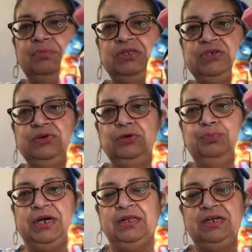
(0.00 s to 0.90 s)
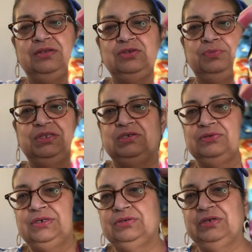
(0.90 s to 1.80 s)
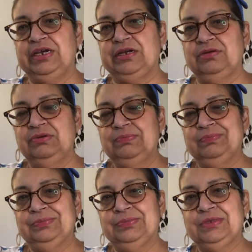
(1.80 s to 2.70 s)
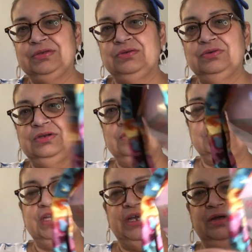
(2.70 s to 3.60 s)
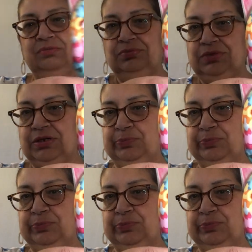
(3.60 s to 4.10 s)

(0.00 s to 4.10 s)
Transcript: material, polyester material kind of. So there's that. I